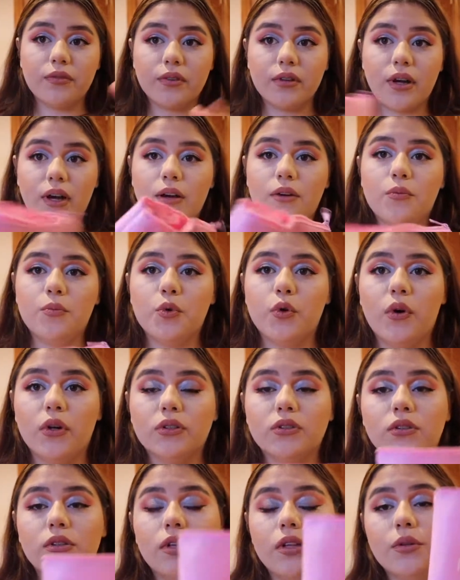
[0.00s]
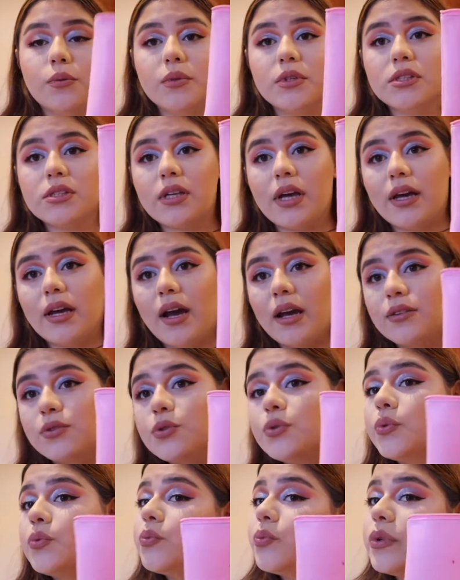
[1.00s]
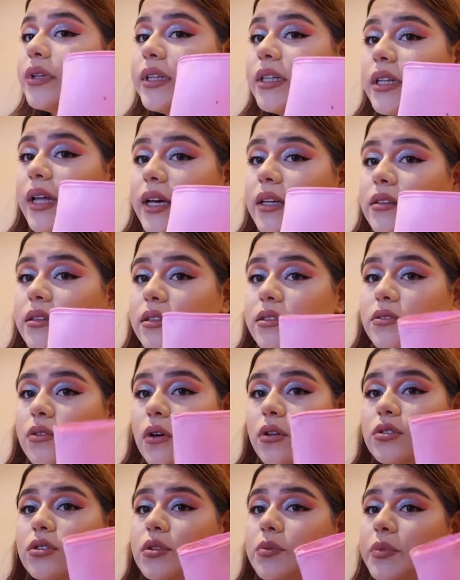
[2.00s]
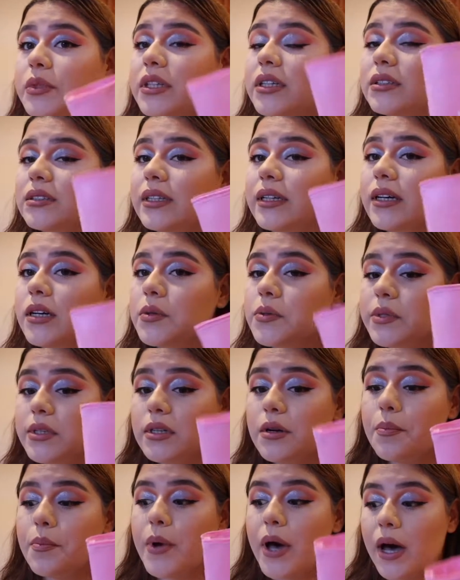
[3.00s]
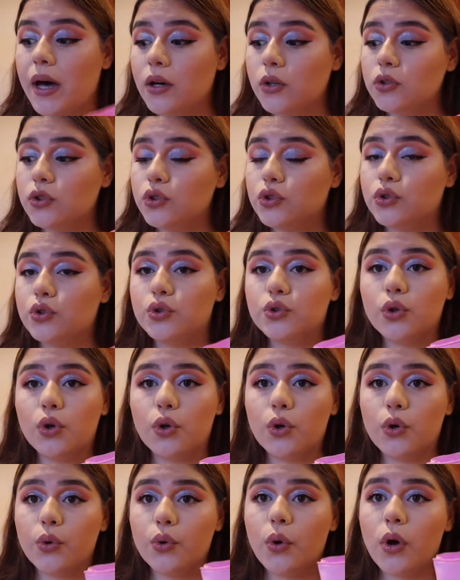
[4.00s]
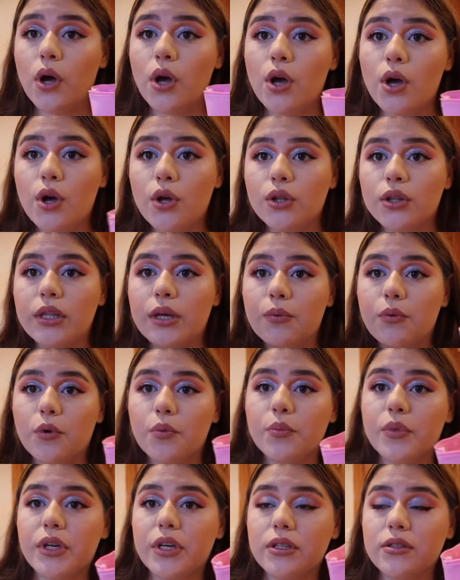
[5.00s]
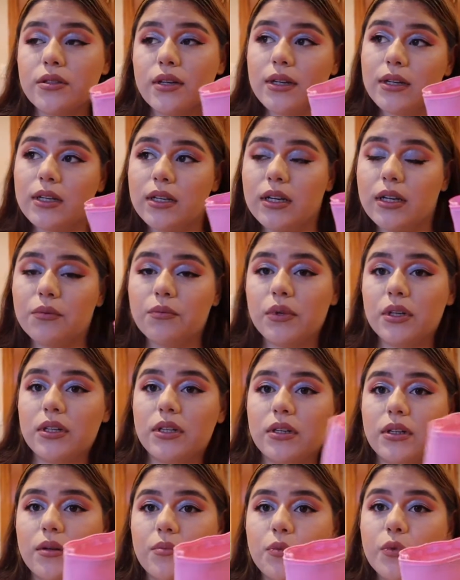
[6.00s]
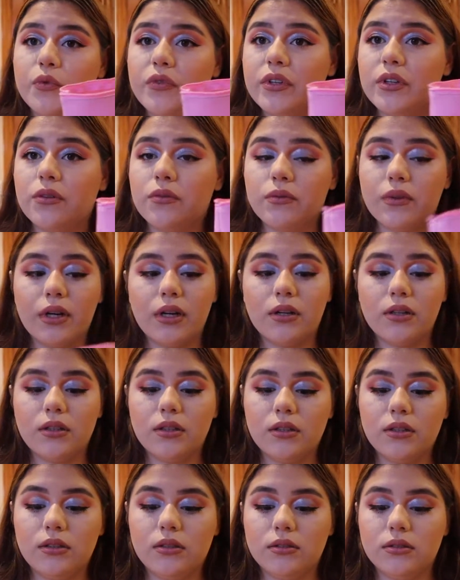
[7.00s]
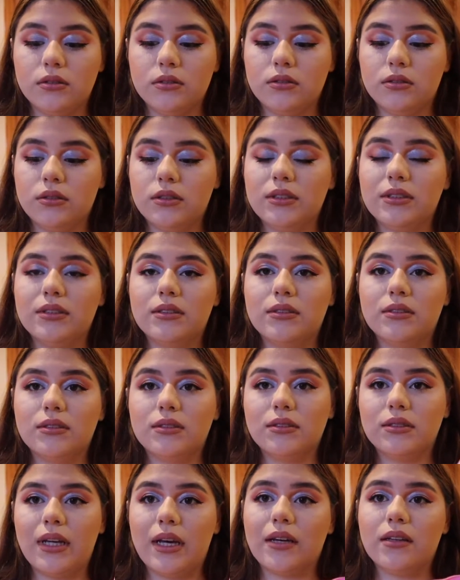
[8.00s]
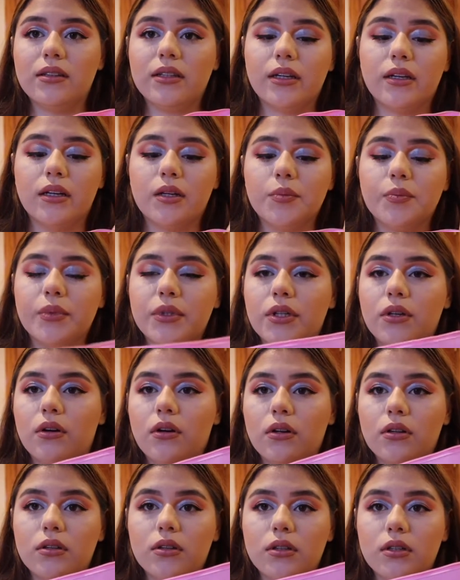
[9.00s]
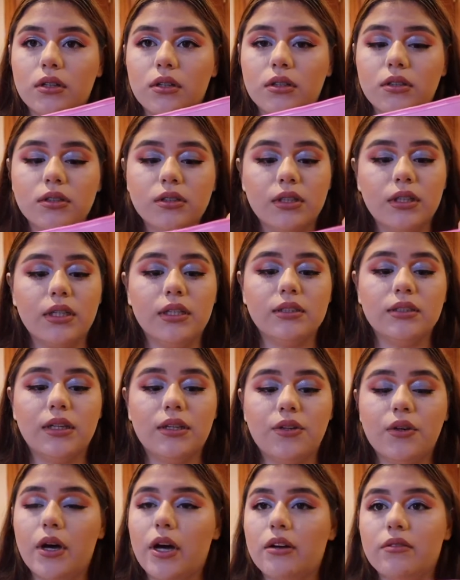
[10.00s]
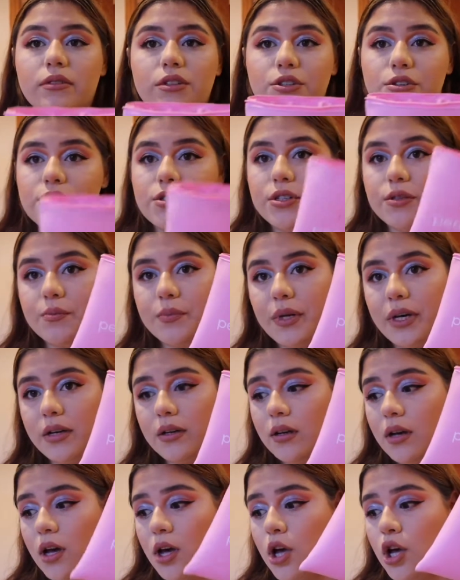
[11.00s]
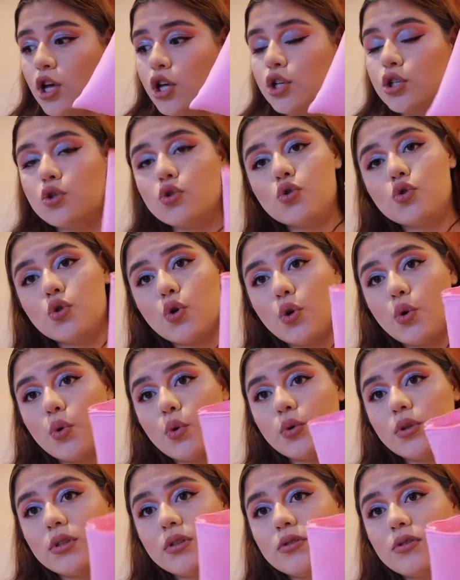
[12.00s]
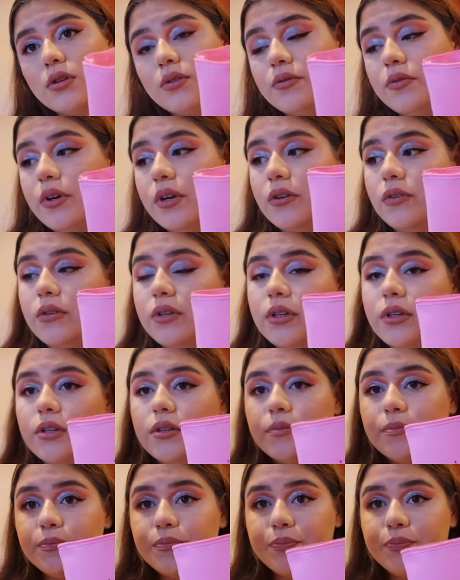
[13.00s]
I move on to the other ones. I do really like these also because it comes in a pouch, so they won't be tugging and running and moving around and tangling up in all the other things that you have in your gym bag. So these are very